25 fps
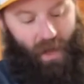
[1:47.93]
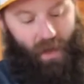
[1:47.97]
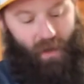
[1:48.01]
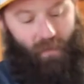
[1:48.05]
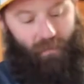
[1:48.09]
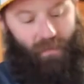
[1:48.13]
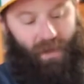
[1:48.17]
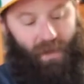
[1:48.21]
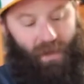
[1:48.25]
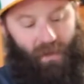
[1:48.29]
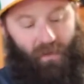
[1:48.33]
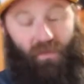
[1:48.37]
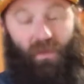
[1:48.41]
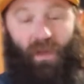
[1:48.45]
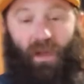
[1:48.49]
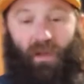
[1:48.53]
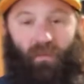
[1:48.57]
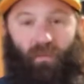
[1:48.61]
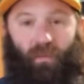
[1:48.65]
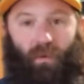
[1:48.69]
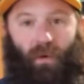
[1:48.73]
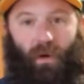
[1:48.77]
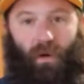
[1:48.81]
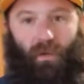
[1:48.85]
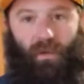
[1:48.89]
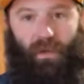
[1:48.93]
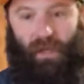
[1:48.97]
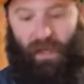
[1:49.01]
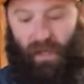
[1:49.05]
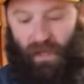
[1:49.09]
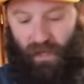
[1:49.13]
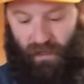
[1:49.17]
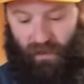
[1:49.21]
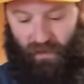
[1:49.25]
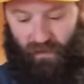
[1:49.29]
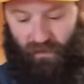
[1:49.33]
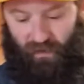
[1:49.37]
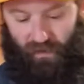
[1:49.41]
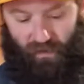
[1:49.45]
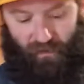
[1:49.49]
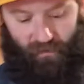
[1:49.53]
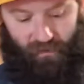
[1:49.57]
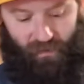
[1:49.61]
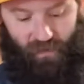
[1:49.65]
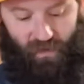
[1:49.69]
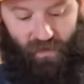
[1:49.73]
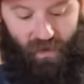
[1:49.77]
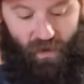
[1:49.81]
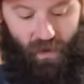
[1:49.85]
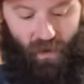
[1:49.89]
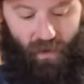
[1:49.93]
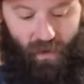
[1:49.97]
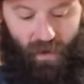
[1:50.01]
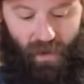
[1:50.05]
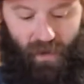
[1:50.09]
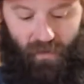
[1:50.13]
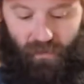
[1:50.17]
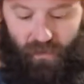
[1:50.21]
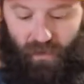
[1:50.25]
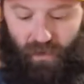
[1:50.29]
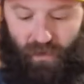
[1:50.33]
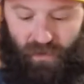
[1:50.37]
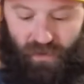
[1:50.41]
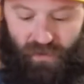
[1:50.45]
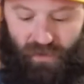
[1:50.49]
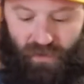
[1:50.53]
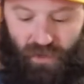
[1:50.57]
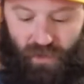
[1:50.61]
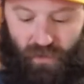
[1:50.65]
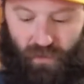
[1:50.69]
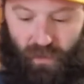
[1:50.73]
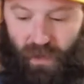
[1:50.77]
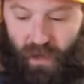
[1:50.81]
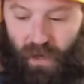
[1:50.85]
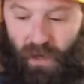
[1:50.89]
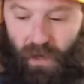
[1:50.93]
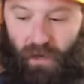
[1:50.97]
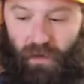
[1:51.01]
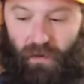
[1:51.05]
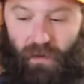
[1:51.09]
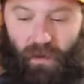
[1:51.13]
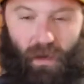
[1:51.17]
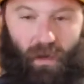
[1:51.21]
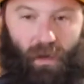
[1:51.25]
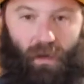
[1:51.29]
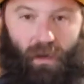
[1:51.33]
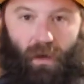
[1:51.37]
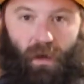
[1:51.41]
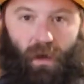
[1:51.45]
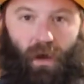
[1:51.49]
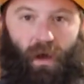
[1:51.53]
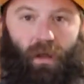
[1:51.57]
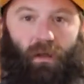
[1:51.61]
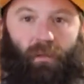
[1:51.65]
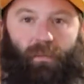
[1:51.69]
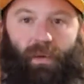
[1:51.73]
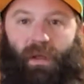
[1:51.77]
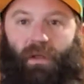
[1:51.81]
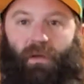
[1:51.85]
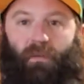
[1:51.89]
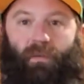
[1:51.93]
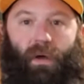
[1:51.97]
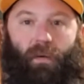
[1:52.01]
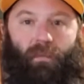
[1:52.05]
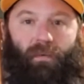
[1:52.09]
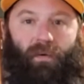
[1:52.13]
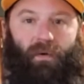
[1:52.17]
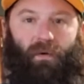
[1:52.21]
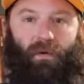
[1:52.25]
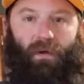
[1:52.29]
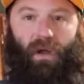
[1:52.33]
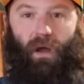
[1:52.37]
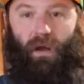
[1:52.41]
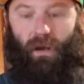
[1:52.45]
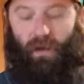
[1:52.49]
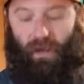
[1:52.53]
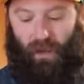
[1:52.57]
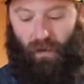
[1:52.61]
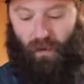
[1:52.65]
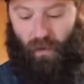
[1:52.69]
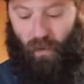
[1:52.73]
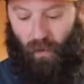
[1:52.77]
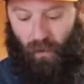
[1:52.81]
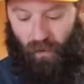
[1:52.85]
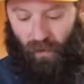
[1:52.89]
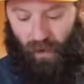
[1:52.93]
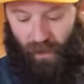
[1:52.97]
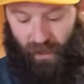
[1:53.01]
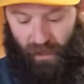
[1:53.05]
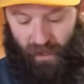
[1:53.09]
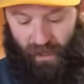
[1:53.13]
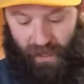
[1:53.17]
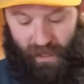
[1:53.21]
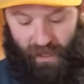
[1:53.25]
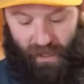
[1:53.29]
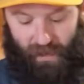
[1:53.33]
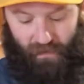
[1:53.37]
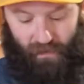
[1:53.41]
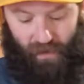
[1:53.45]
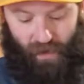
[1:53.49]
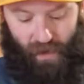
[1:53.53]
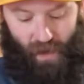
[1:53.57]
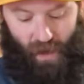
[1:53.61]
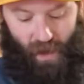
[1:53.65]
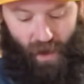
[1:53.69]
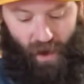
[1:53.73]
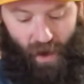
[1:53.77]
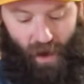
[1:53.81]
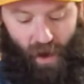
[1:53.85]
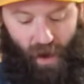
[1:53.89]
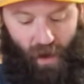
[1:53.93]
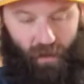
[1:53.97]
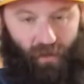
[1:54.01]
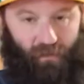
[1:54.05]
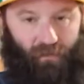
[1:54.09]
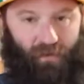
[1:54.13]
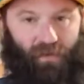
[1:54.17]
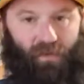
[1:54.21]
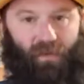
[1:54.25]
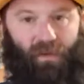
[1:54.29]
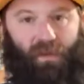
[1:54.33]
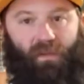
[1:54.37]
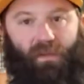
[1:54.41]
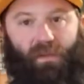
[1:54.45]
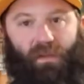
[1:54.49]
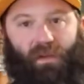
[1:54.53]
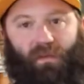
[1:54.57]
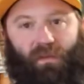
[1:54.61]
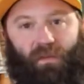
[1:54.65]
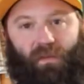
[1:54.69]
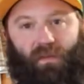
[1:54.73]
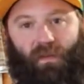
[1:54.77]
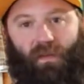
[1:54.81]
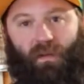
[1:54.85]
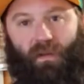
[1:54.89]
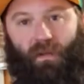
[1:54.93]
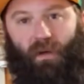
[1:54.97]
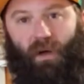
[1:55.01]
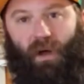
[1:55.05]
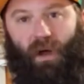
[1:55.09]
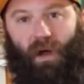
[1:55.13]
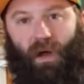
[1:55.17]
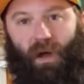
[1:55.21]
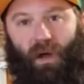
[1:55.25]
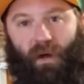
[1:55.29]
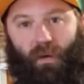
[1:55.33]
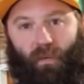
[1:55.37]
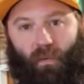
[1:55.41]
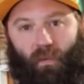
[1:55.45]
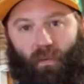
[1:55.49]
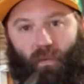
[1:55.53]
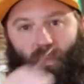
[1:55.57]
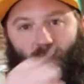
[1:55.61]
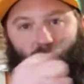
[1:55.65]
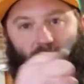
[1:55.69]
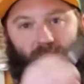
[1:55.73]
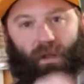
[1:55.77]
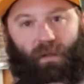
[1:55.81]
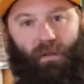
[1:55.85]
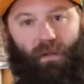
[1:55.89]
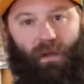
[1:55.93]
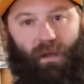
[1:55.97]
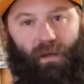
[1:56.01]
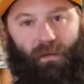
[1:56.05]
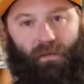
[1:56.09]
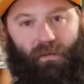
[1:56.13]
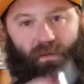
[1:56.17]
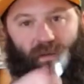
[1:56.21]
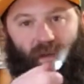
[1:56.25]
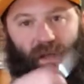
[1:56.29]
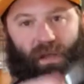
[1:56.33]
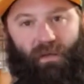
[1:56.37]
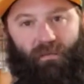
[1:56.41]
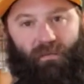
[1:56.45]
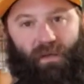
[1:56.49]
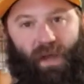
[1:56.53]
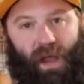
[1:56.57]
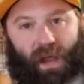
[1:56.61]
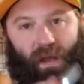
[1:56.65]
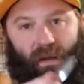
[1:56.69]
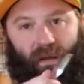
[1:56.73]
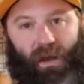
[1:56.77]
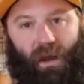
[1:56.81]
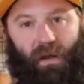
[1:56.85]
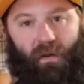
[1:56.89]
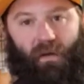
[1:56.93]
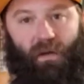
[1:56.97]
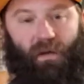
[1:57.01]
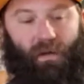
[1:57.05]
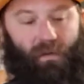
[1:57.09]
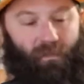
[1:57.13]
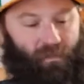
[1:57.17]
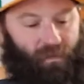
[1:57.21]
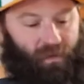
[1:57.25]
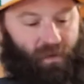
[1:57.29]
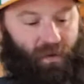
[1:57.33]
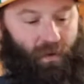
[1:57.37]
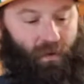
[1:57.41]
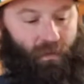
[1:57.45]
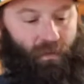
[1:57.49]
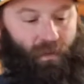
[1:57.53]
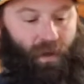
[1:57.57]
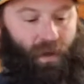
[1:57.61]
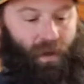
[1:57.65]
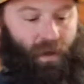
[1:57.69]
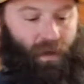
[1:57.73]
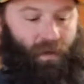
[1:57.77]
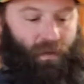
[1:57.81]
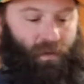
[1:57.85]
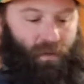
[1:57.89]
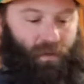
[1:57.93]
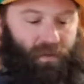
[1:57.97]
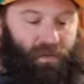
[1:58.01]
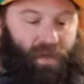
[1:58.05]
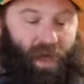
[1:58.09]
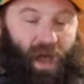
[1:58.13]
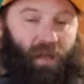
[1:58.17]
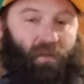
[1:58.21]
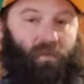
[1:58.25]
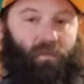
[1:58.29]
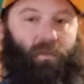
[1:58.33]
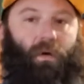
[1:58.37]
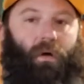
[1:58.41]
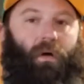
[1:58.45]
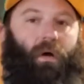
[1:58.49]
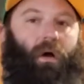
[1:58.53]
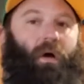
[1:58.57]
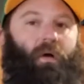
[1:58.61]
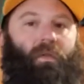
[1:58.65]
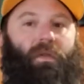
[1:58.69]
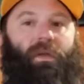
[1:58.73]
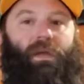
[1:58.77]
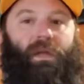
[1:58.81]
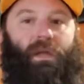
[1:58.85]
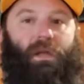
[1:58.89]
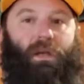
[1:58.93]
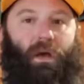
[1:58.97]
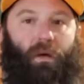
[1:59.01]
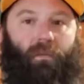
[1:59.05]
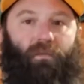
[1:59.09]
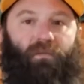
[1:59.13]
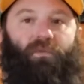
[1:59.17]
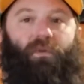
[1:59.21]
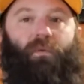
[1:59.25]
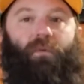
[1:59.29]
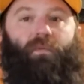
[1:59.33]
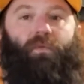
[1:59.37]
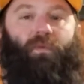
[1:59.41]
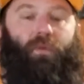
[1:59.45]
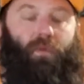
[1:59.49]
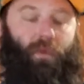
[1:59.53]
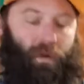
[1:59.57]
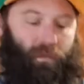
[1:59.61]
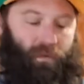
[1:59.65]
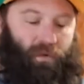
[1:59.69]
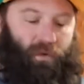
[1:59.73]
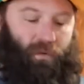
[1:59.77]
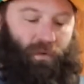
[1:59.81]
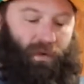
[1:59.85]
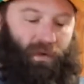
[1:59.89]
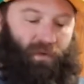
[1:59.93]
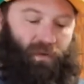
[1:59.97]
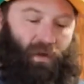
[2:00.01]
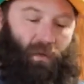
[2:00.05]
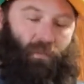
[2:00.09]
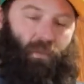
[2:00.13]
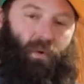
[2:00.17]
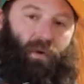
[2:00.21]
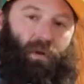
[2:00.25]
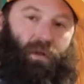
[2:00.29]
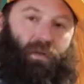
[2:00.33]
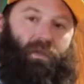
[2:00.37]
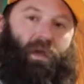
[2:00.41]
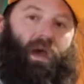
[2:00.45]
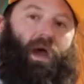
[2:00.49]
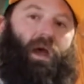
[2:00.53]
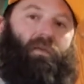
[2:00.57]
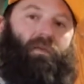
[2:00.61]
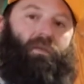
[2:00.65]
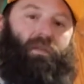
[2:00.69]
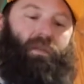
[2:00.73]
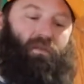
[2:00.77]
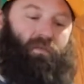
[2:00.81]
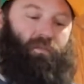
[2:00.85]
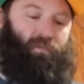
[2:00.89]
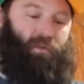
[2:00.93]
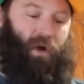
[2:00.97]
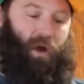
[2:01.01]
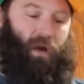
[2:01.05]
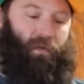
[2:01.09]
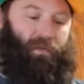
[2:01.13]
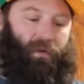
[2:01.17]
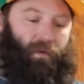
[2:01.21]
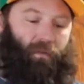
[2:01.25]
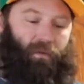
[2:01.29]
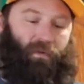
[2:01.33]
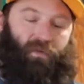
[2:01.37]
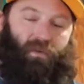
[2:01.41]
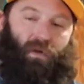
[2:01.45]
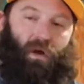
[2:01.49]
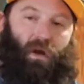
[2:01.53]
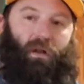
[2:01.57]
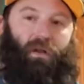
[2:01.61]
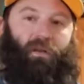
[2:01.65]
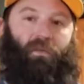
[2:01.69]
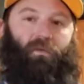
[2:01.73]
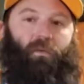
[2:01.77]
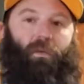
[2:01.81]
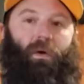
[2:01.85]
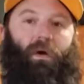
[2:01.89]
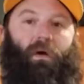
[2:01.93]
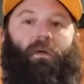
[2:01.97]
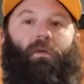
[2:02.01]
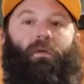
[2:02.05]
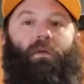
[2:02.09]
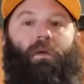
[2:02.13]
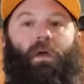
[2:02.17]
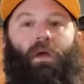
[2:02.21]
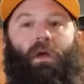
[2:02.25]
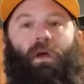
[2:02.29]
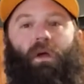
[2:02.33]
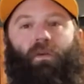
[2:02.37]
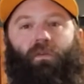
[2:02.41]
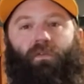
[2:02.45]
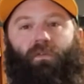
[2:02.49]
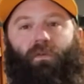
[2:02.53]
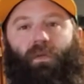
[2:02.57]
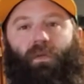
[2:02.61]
because that's where all the heat is. So if you're just chewing on a jalapeno pepper, you're not going to get a whole lot of heat. All of it's in this white like seed vein area. So that's where all the heat comes from. So what I'm doing is I'm putting that in this broth that we're starting as well, so